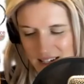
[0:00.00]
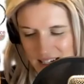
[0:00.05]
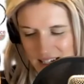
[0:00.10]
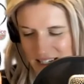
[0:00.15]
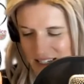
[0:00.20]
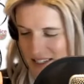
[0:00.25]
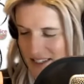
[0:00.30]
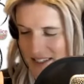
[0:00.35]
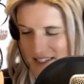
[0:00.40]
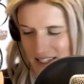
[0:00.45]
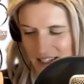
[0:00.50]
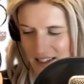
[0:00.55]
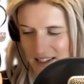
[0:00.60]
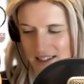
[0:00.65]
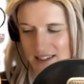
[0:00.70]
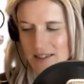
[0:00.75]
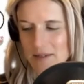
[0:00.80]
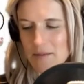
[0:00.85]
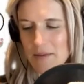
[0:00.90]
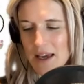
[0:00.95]

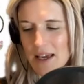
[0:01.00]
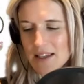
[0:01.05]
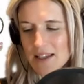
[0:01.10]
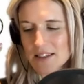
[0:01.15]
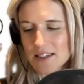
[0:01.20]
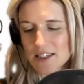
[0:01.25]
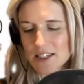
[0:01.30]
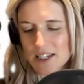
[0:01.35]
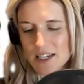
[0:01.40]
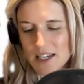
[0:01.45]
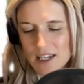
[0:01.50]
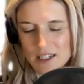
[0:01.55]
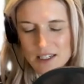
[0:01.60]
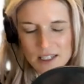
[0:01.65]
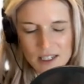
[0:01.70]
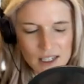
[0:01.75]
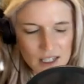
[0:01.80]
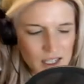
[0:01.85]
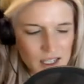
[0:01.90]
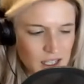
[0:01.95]
Stella's amazing. She
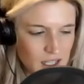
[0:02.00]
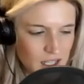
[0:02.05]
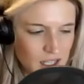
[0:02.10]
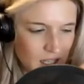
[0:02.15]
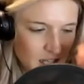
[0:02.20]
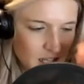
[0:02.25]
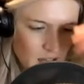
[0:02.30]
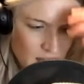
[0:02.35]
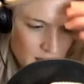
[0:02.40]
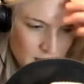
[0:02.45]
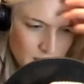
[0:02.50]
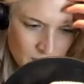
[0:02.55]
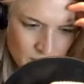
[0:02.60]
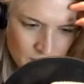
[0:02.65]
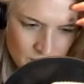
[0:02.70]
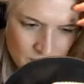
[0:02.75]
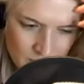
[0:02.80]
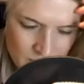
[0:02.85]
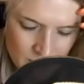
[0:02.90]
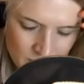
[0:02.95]
actually,
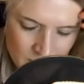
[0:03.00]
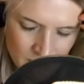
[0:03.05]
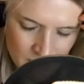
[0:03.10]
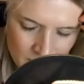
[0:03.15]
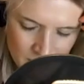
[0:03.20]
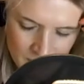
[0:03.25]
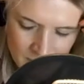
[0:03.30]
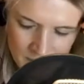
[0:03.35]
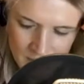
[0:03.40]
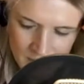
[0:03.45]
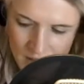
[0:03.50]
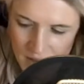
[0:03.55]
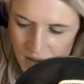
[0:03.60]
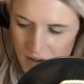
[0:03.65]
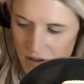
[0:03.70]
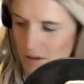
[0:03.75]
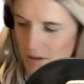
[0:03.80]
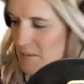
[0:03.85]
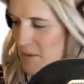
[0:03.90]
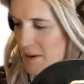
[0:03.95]

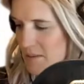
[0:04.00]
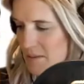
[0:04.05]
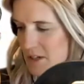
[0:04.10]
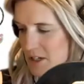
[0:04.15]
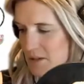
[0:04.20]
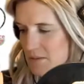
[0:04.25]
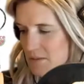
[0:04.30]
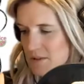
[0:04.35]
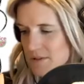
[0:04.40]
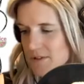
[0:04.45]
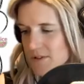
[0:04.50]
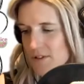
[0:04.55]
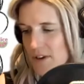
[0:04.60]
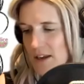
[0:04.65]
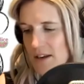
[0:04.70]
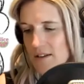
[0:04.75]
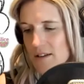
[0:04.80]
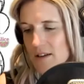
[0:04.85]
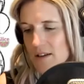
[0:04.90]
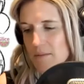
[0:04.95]
or maybe she moves
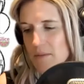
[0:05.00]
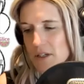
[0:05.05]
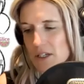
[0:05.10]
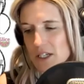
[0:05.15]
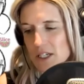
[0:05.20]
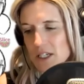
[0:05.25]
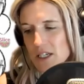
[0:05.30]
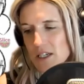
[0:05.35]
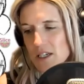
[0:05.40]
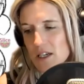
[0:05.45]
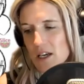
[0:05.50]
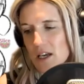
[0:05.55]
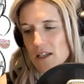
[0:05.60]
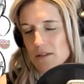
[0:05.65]
around a lot, but she has